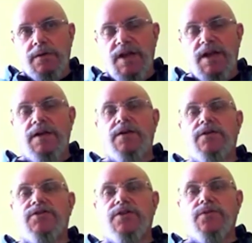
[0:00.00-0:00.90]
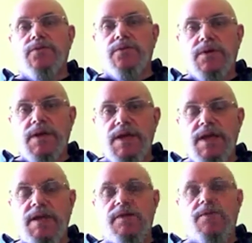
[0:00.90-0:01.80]
technological,
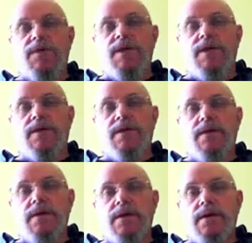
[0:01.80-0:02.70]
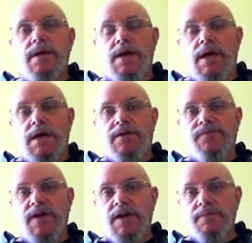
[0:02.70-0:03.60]
economic
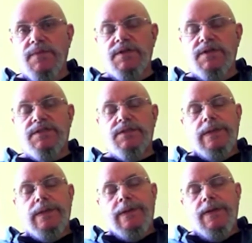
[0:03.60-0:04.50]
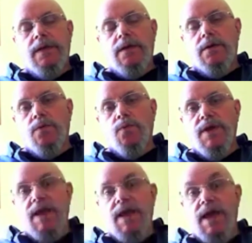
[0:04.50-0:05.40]
developments.
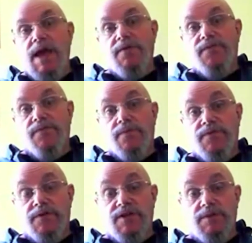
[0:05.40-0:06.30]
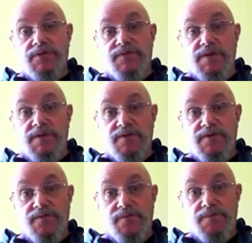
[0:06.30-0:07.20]
We have, for example, the development
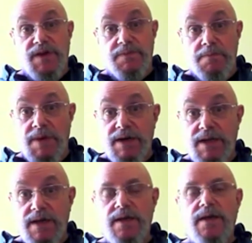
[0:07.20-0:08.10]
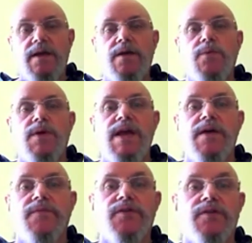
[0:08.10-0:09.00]
of paper money. We
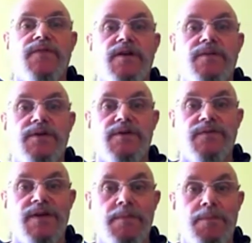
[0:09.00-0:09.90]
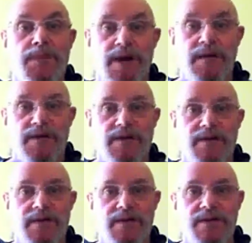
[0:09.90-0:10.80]
have the development of gunpowder.
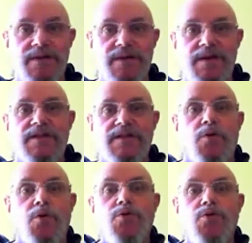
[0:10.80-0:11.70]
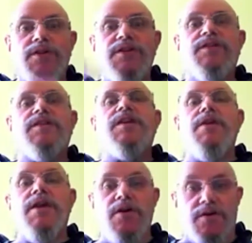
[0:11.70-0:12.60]
So all this is
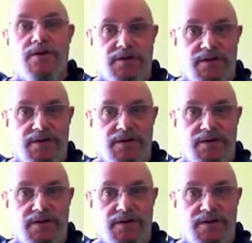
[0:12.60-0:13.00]
going on